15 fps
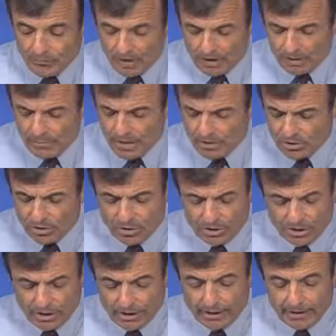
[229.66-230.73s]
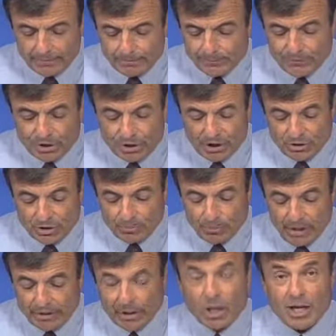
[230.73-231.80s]
And I might just touch
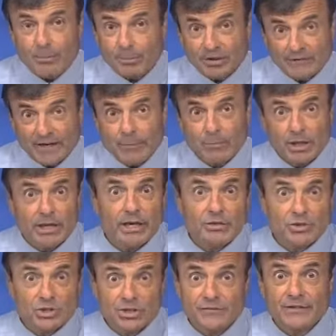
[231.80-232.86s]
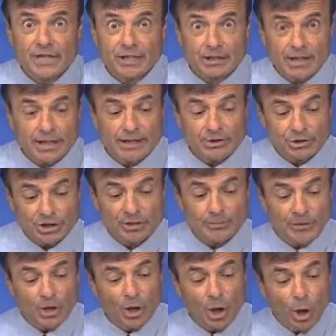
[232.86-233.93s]
upon a couple of applications of technology.
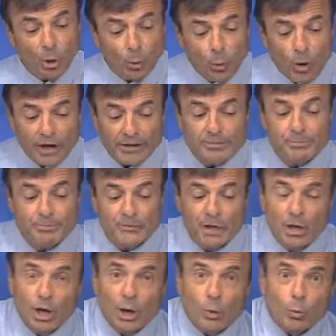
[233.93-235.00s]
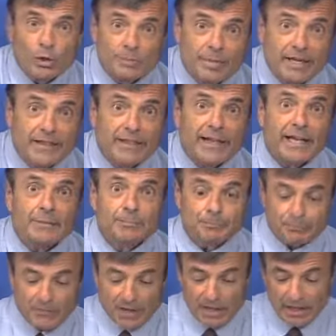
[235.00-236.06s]
One would be that
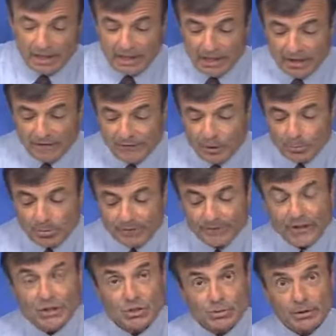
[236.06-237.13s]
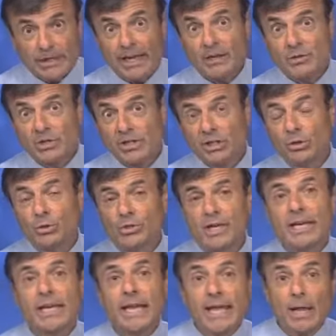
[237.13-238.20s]
if your professor allows you to use
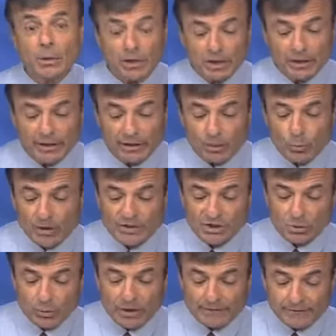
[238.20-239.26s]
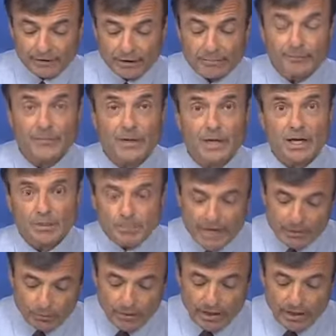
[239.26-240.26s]
any calculator whatsoever, I might